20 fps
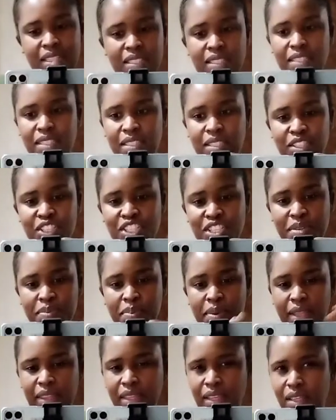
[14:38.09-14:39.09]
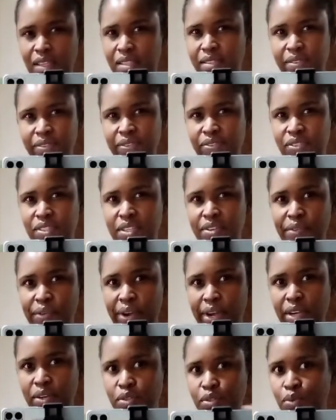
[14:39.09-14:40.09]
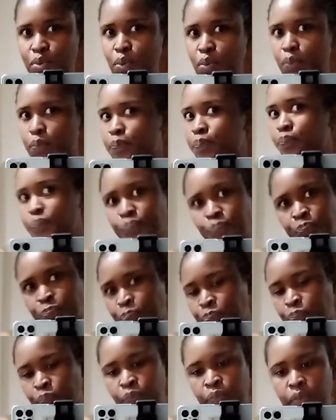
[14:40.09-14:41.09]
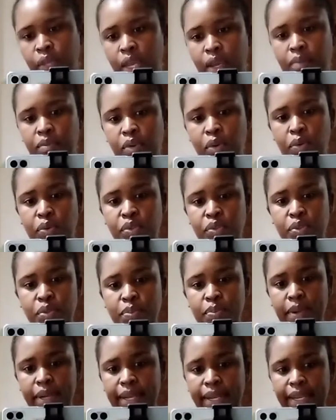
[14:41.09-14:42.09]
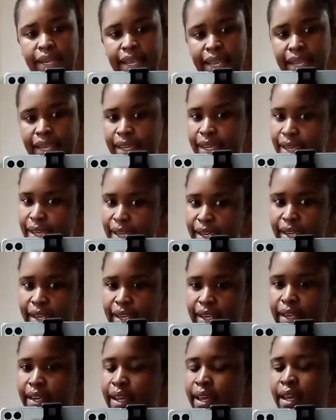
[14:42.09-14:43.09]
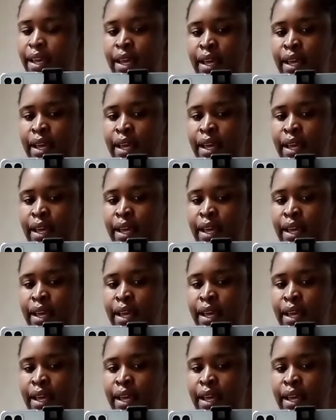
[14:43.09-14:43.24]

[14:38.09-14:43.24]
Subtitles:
It's cheap, I think it's 15 rand, so I'm going to buy it again.